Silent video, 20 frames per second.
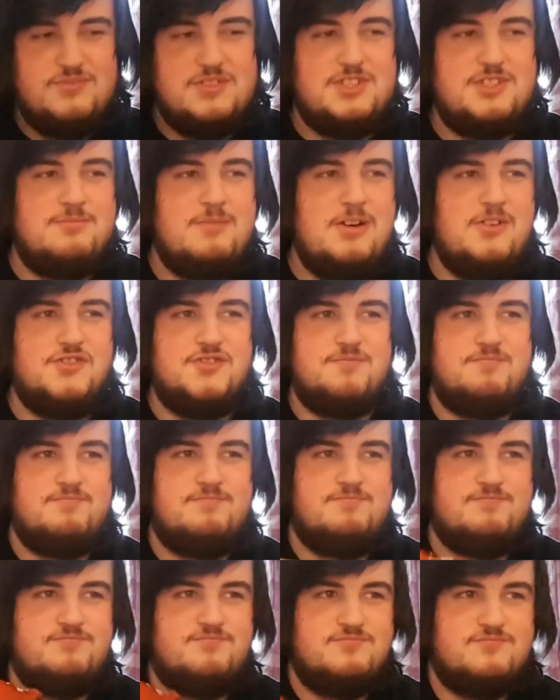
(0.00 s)
Smells
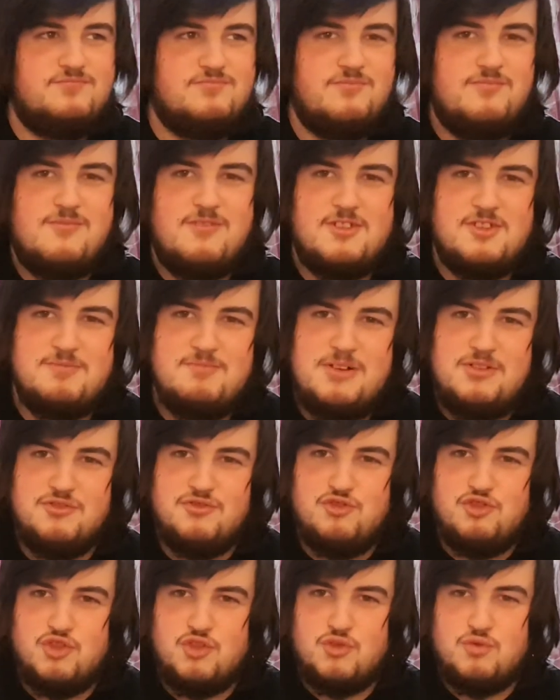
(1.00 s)

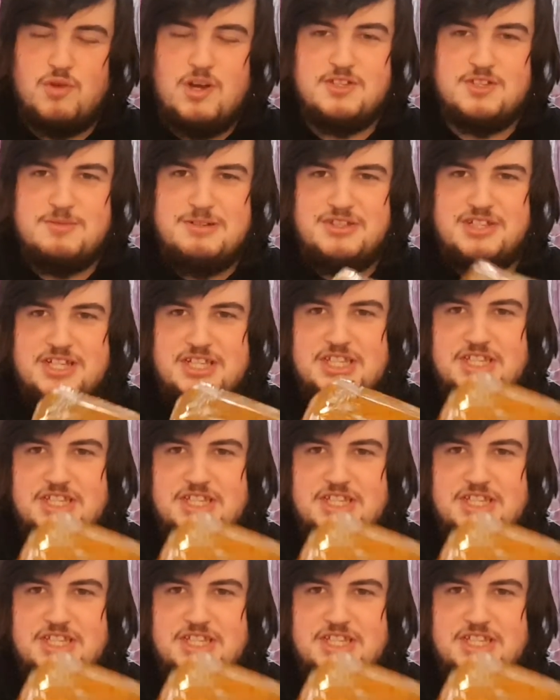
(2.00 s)
dry. Smells like